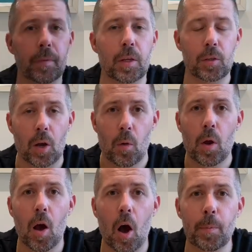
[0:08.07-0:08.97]
So
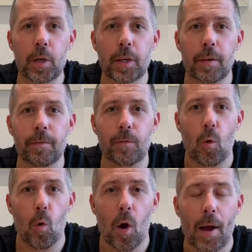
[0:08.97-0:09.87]
I've been looking
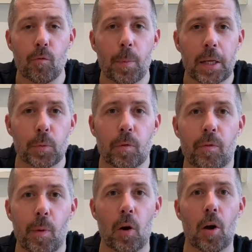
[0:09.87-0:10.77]
for a replacement for
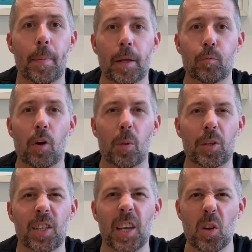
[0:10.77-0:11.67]
my iPad Pro,
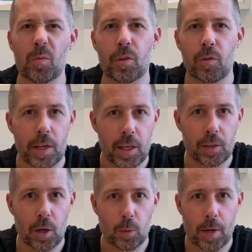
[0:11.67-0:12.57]
which is getting on for 3
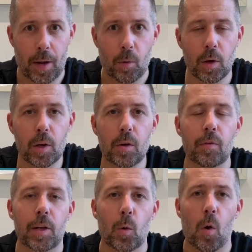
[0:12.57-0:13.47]
years old now, for
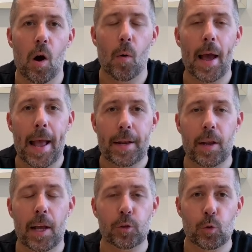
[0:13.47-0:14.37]
a little while, and
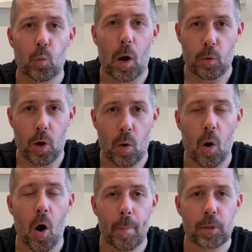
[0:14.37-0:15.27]
as you well know,
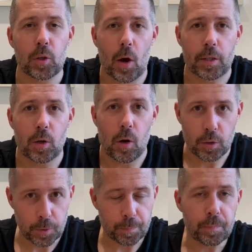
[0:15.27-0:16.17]
I'm a tight
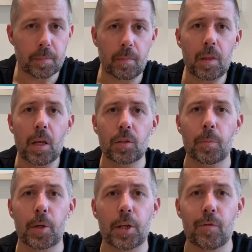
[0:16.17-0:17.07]
ass. So I've
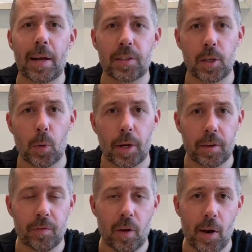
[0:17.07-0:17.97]
been looking around to see what I
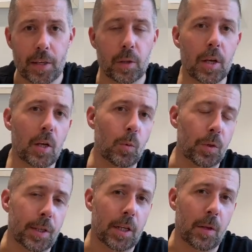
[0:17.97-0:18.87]
can find.
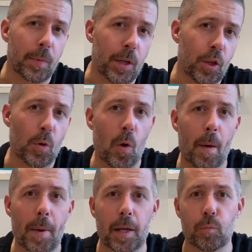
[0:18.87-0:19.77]
Was it going to be a new
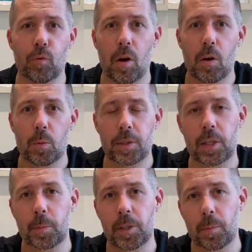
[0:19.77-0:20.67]
iPad Pro? Was it
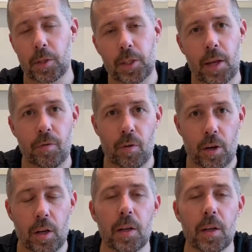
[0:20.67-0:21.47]
going to be something different?